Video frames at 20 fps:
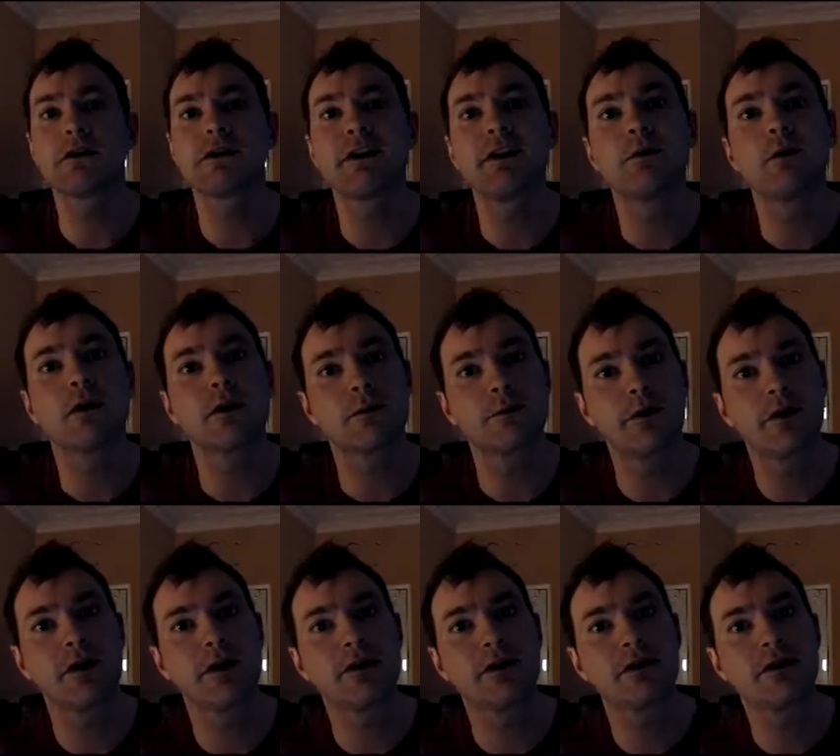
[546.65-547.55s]
just
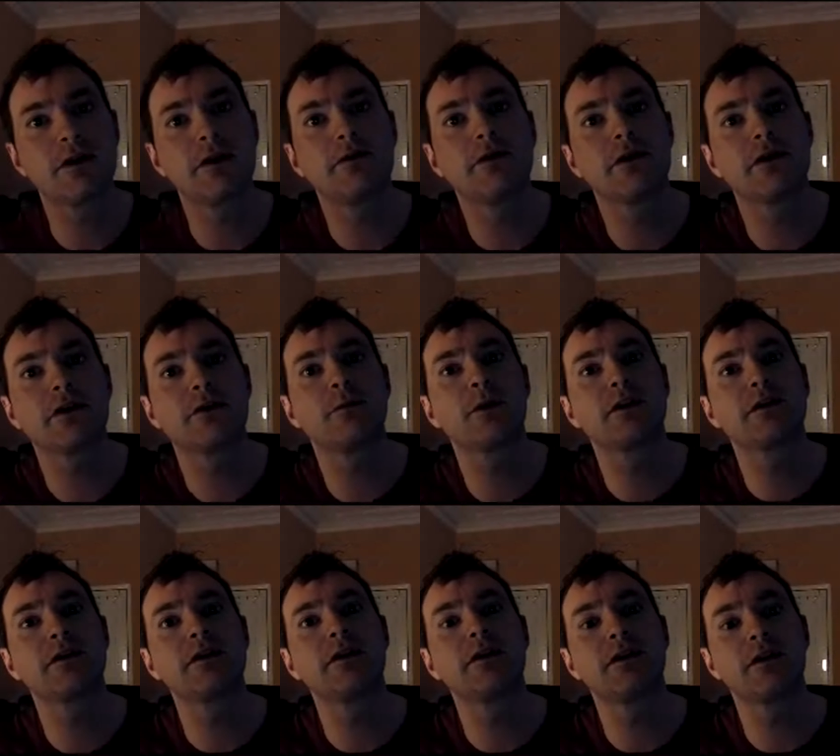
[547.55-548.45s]
because he watched
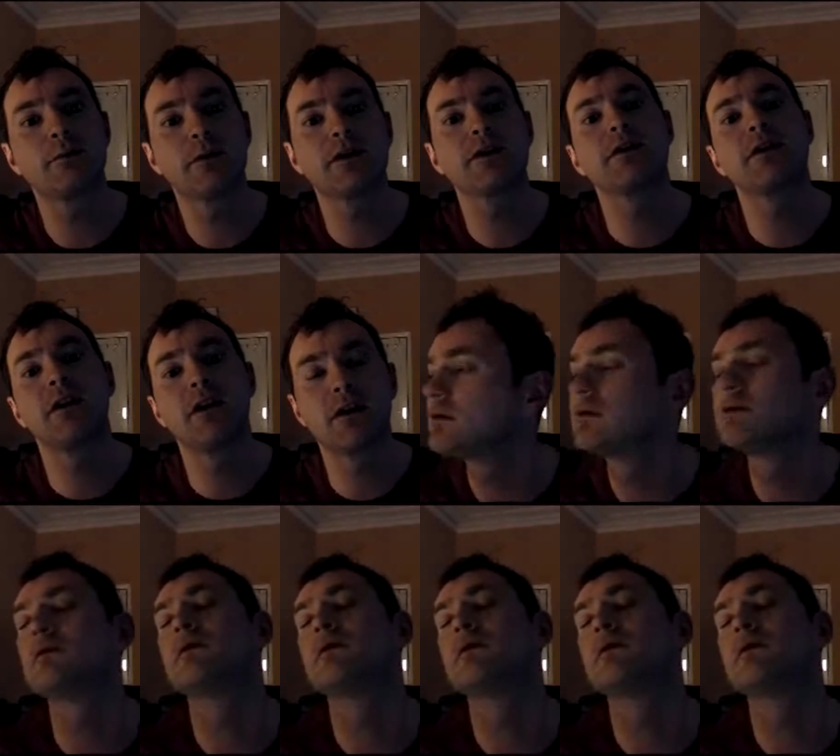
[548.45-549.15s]
PSG versus Man City